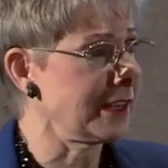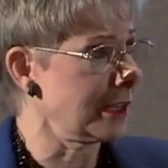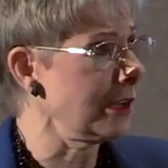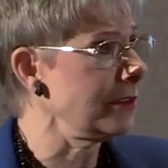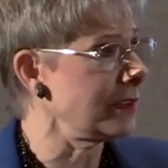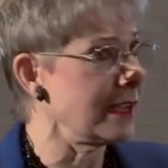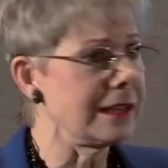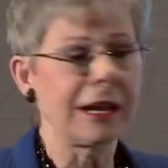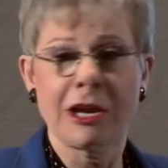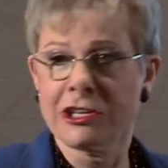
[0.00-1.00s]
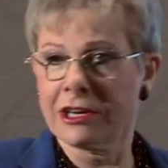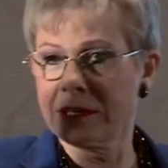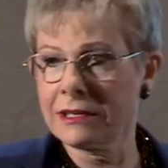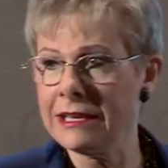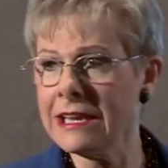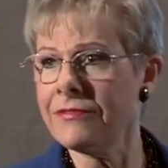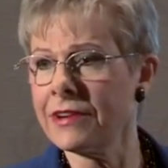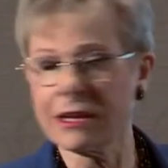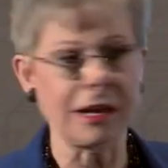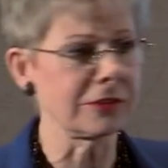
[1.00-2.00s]
included, you leave
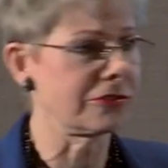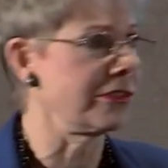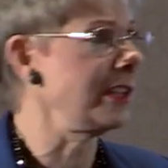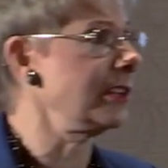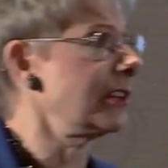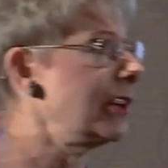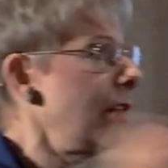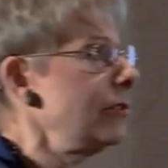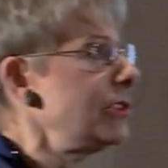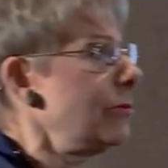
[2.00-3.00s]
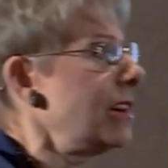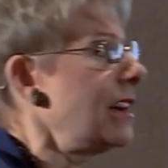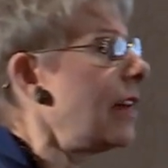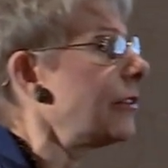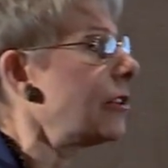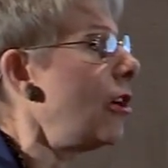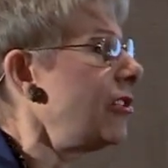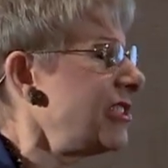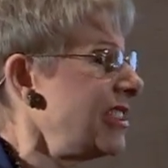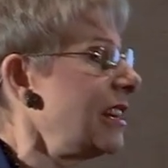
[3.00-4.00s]
a country, you go to another
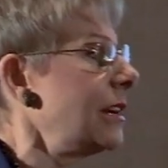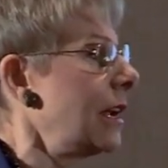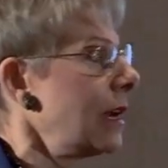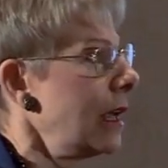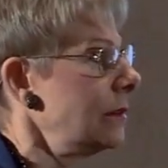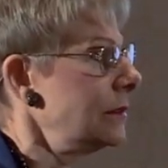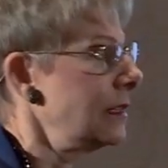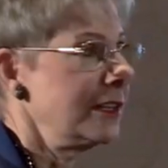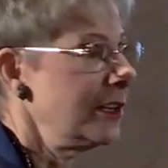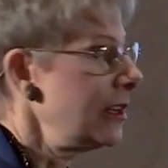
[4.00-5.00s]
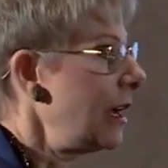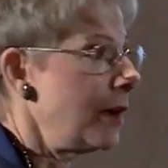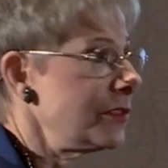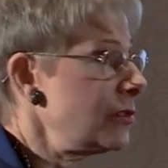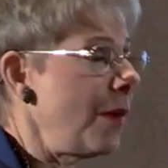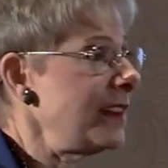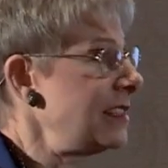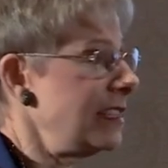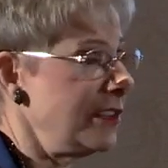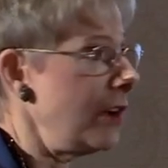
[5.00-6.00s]
continent alone. I was
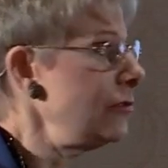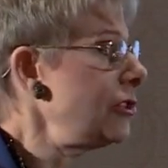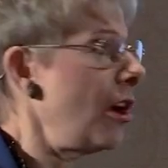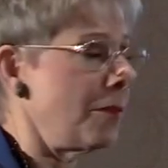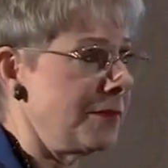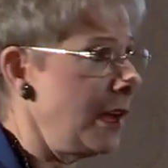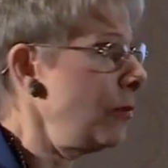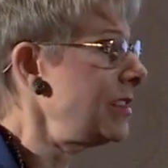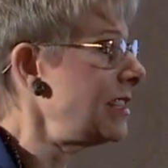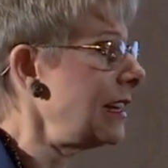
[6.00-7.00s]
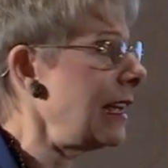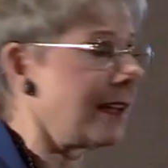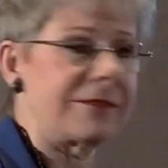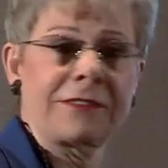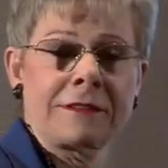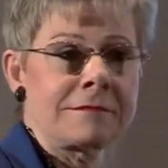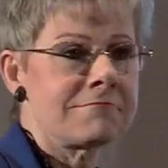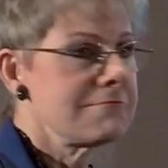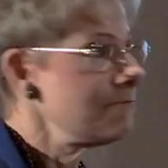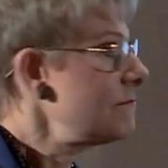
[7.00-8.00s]
twenty, no job, nowhere to live.
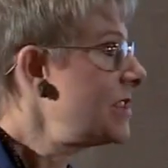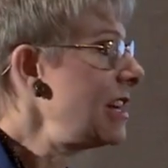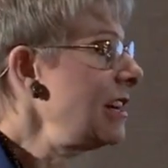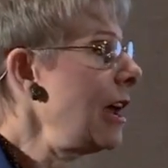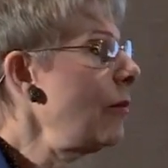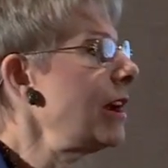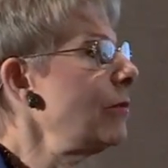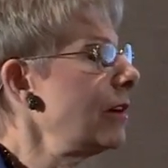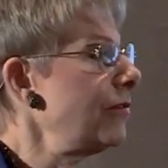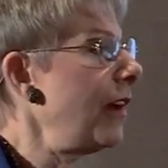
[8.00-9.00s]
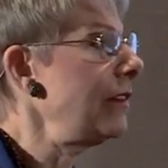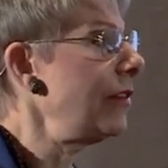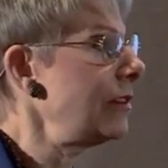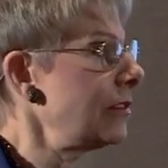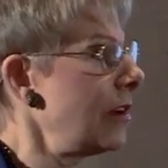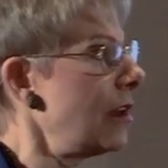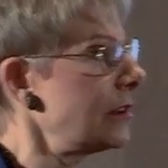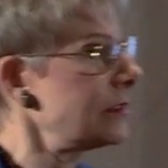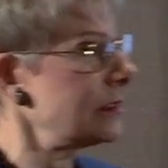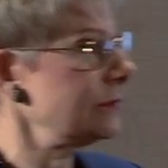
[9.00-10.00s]
Didn't know anyone, five hundred
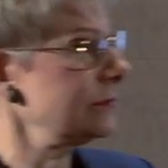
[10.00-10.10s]
dollars.